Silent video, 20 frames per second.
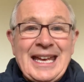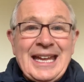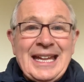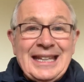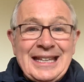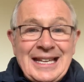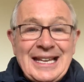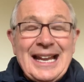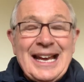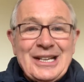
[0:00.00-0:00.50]

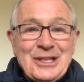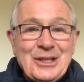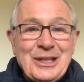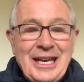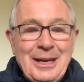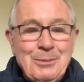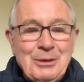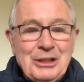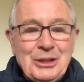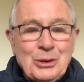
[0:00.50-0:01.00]
The last
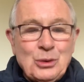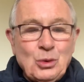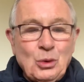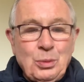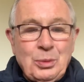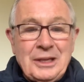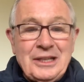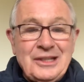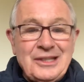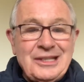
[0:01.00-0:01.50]
game in the group
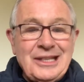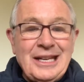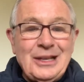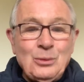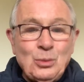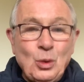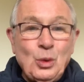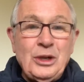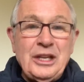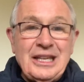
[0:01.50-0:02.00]
conceded
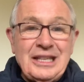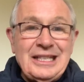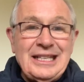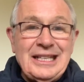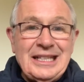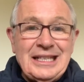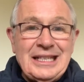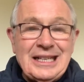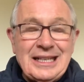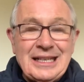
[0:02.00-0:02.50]

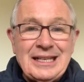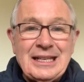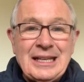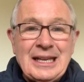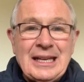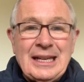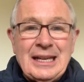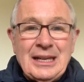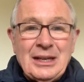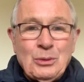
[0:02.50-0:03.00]
118 to
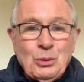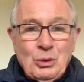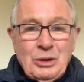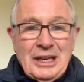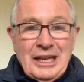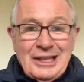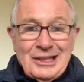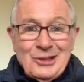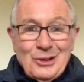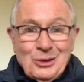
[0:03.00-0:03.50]

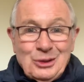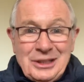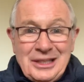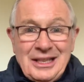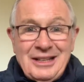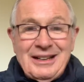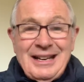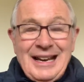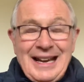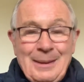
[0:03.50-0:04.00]
1-8. So
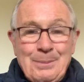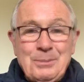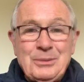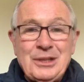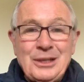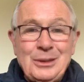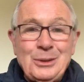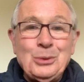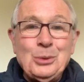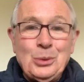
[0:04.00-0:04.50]
they're
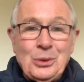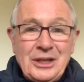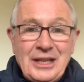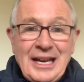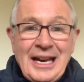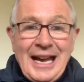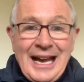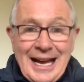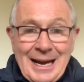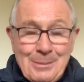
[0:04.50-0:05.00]
absolutely
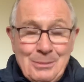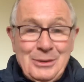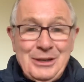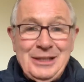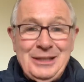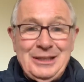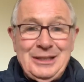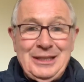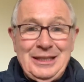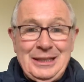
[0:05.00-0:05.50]

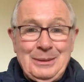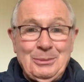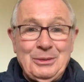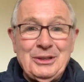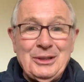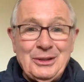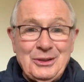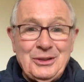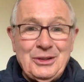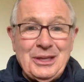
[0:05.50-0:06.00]
hammering teams
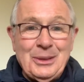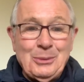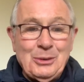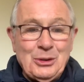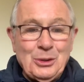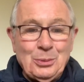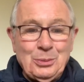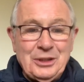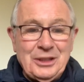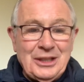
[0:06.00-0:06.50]
since they went
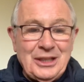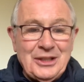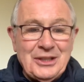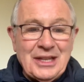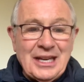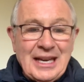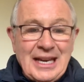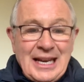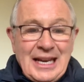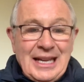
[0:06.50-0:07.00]
up to this.
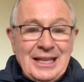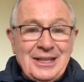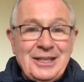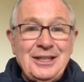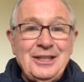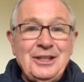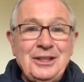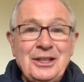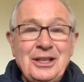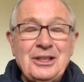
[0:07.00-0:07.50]
Then
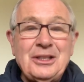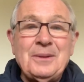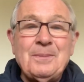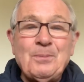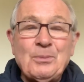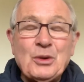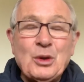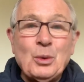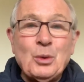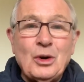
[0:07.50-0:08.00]
in the
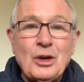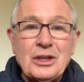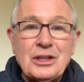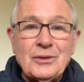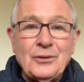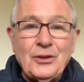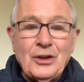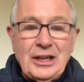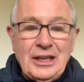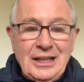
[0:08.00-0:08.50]
quarter
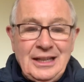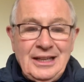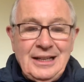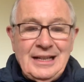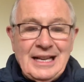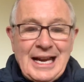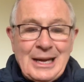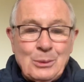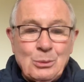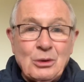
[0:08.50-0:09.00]
final,
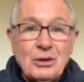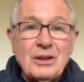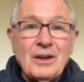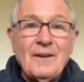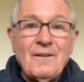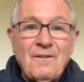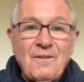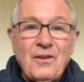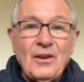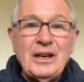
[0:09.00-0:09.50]
Glanmore,
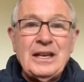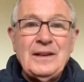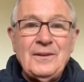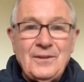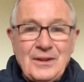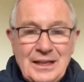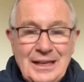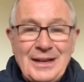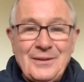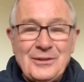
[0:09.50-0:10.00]

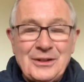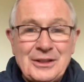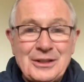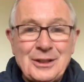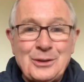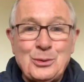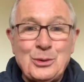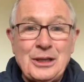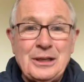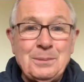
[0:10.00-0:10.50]
5-11 to
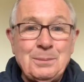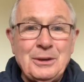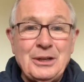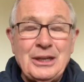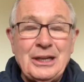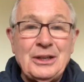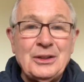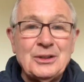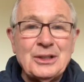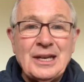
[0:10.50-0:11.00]
12
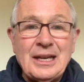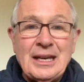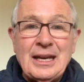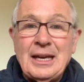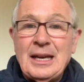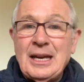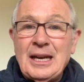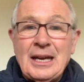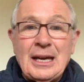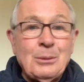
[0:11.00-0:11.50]
points.
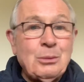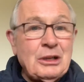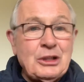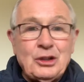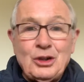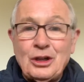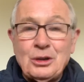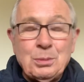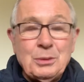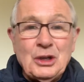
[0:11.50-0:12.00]
And what
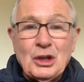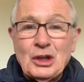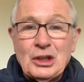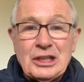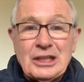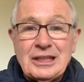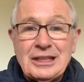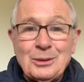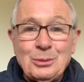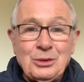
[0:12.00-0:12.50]
shocked me
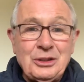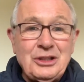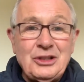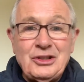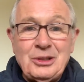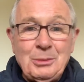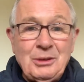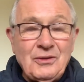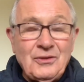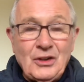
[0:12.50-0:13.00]
altogether was the
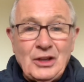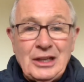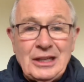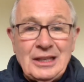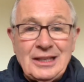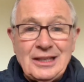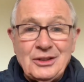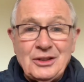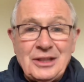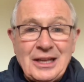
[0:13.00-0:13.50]
semi-final
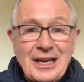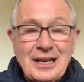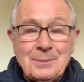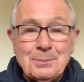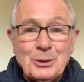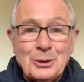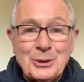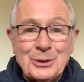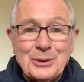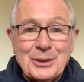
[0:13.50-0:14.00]
against
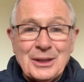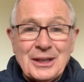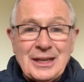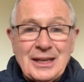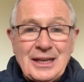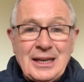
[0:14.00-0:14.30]
Ahabulloch.